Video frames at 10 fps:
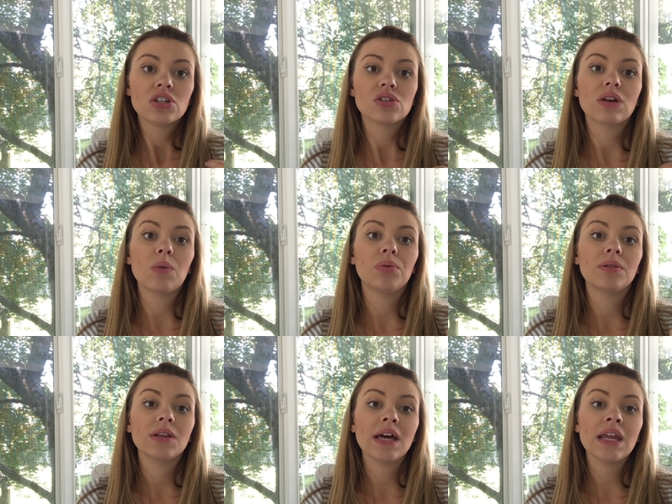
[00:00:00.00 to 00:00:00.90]
So get
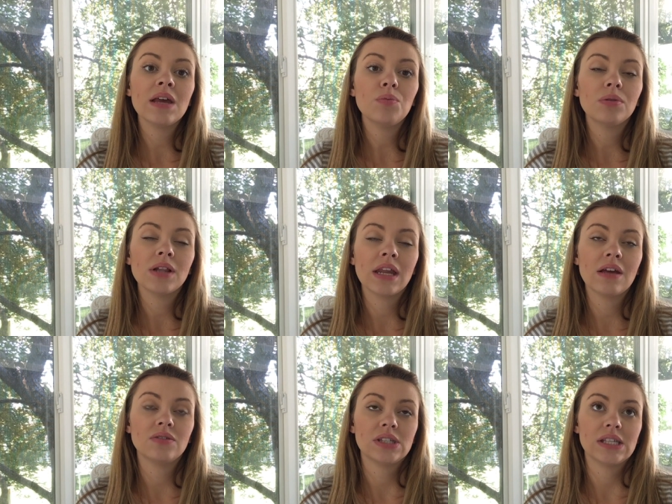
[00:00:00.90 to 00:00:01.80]
plenty,
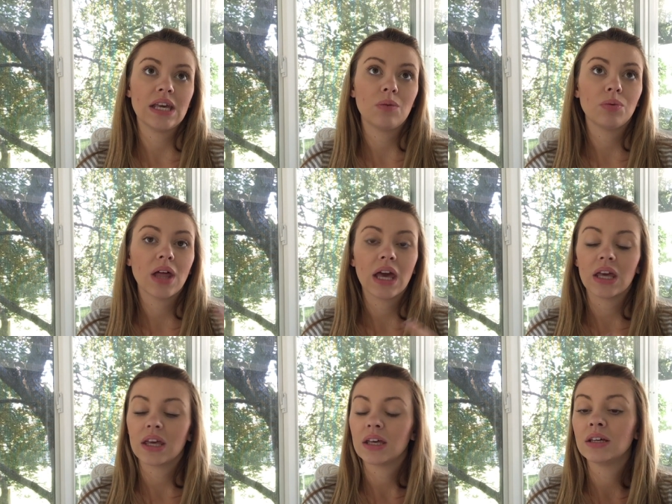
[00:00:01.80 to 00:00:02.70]
plenty of sleep.
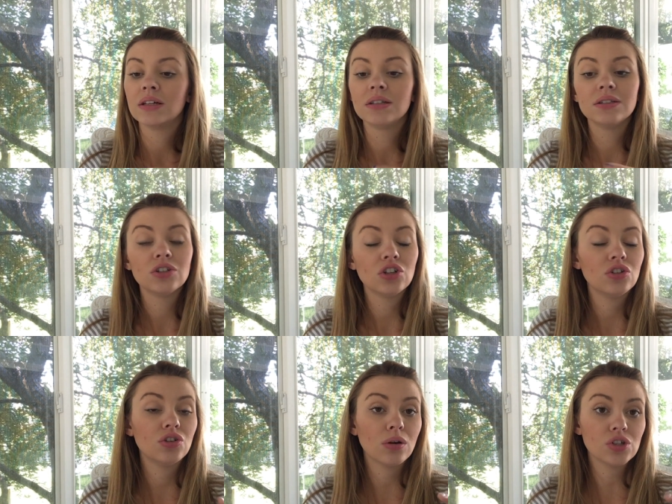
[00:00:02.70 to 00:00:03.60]
Like,
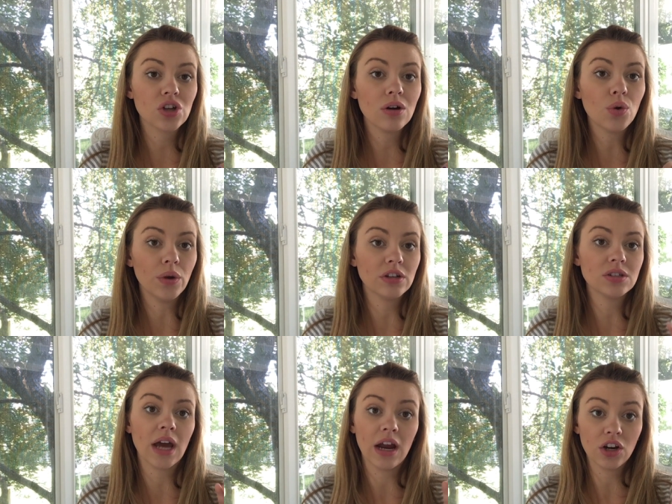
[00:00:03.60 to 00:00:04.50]
no joke, when
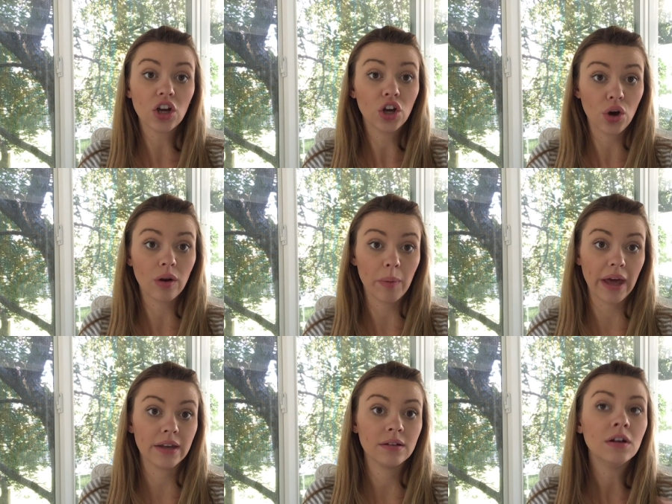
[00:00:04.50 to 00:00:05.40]
you're tired, go to
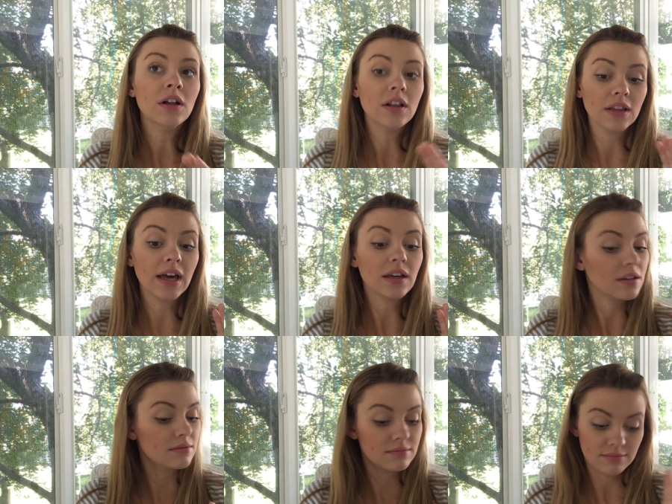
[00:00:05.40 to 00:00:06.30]
bed.
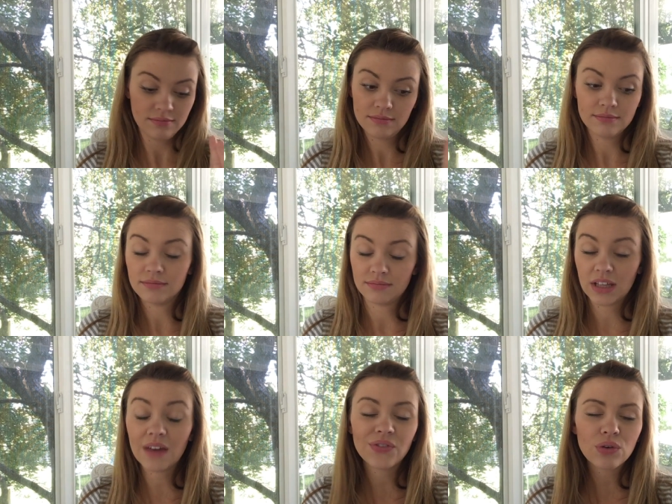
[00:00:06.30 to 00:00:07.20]
Like,
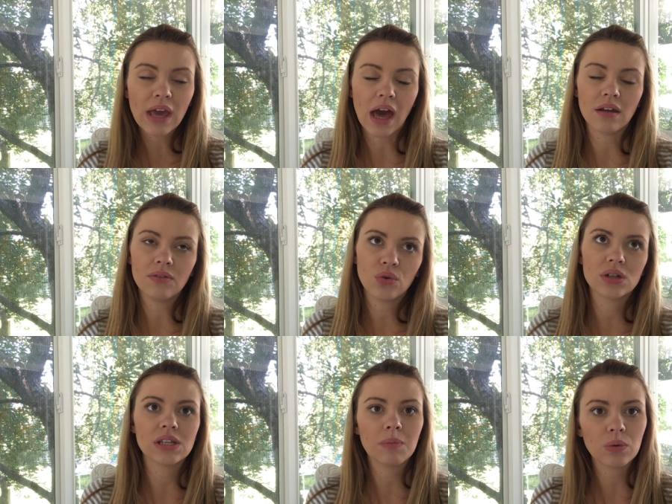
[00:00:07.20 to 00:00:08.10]
if you can, of
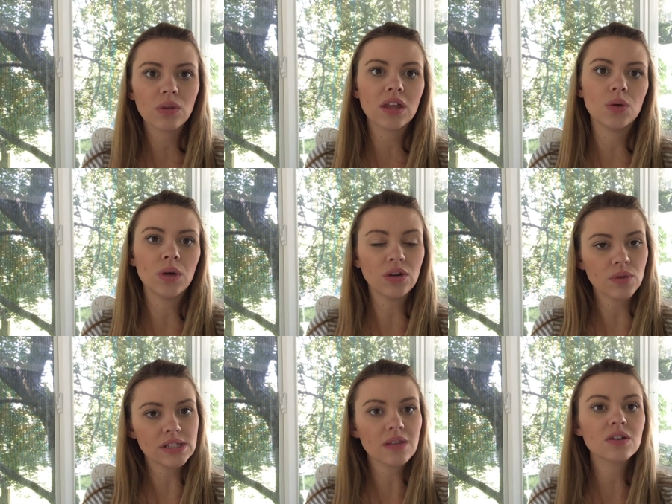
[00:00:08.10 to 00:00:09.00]
course. I mean, within
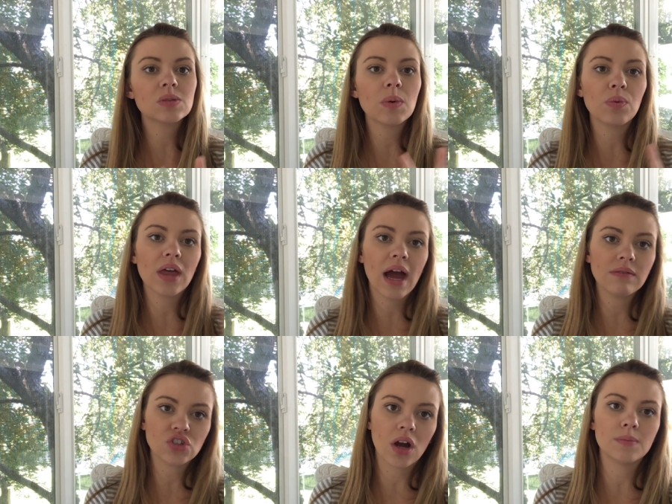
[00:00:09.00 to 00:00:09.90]
reason, there's people that
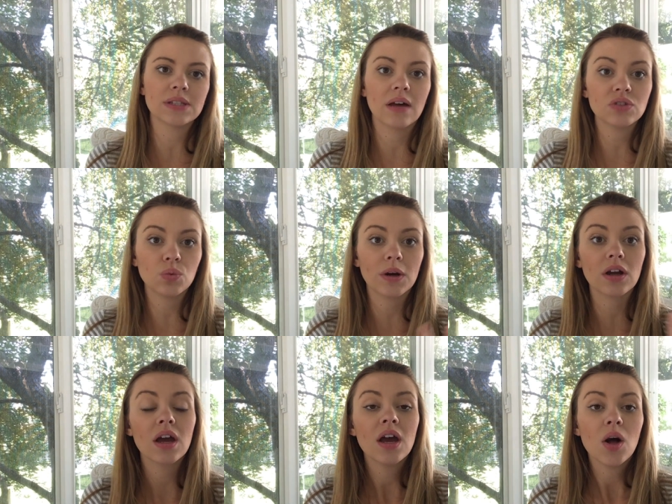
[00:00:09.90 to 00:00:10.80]
have jobs and have to
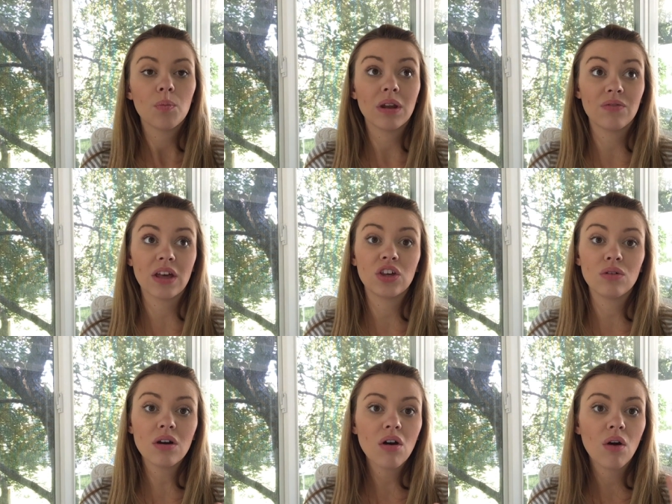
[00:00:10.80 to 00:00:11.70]
work. But if, like,
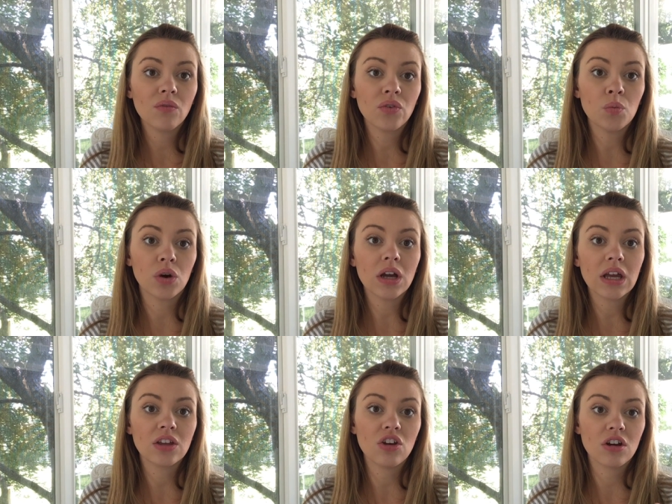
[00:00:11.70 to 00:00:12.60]
you get home from work
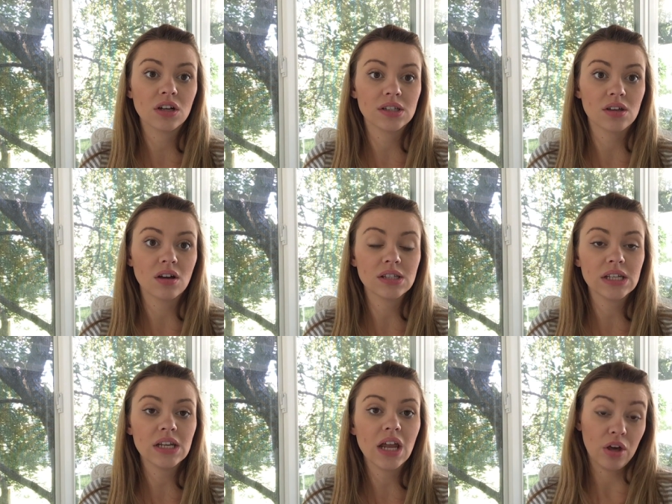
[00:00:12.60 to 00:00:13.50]
and you're
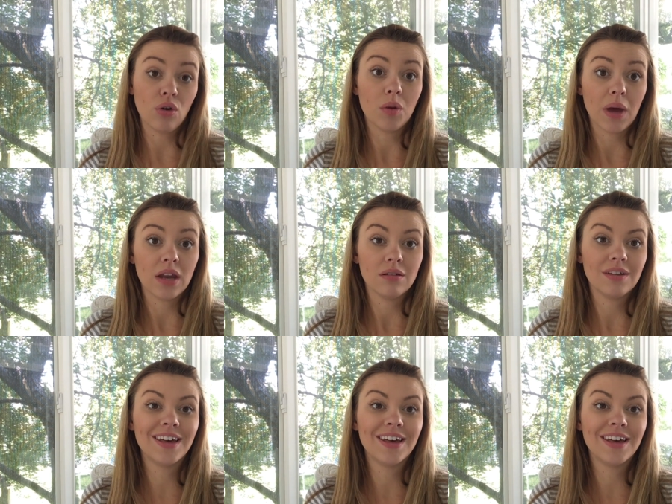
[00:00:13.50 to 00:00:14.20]
exhausted, go to bed.